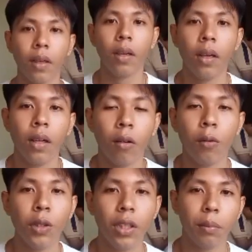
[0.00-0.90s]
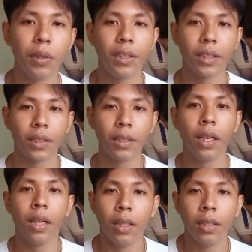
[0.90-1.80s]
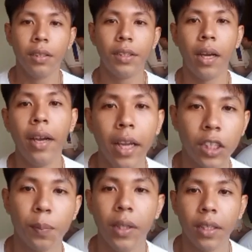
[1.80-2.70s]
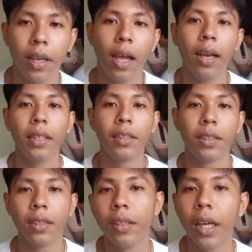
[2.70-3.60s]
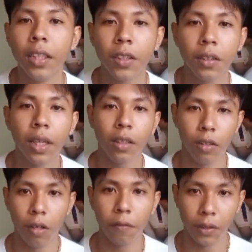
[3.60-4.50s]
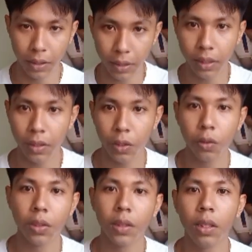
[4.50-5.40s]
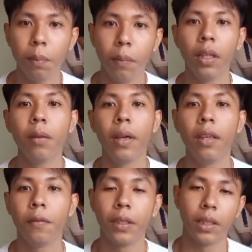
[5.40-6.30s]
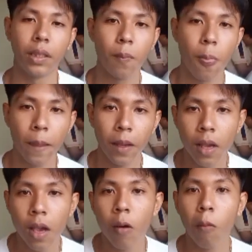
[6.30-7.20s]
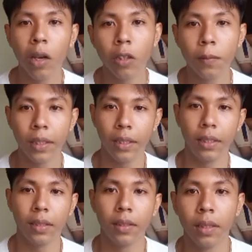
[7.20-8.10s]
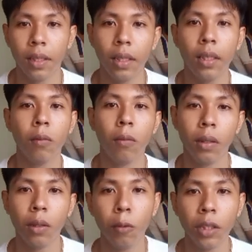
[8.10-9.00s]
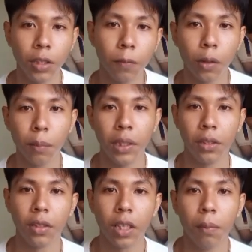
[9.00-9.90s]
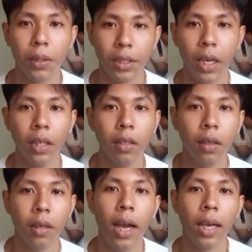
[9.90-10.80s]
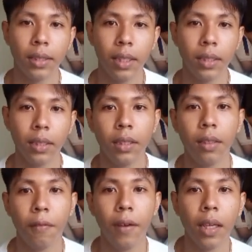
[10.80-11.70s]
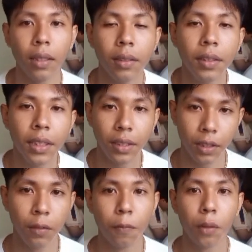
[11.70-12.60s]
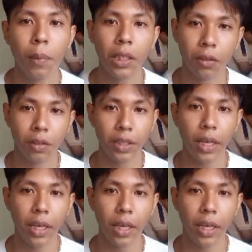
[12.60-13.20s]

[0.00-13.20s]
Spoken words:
Rule number 6. Share expert knowledge. The internet offers its user many benefits. One of the is in which information can be shared and accessed in the fact this information sharing.